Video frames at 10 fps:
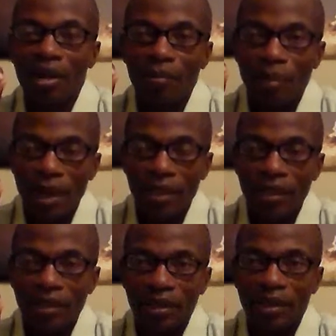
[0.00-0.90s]

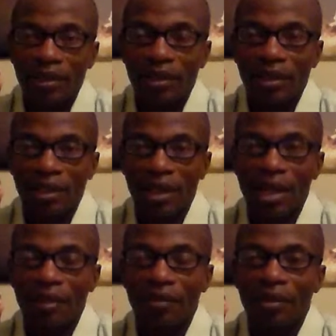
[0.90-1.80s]
Abundantly
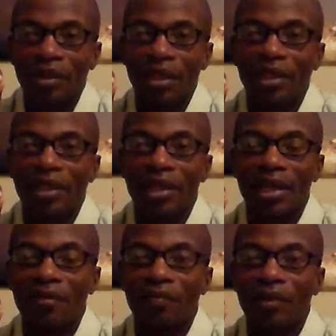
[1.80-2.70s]
life that he
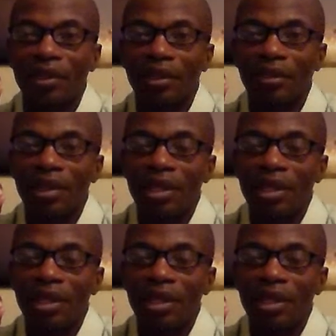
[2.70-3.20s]
have for you.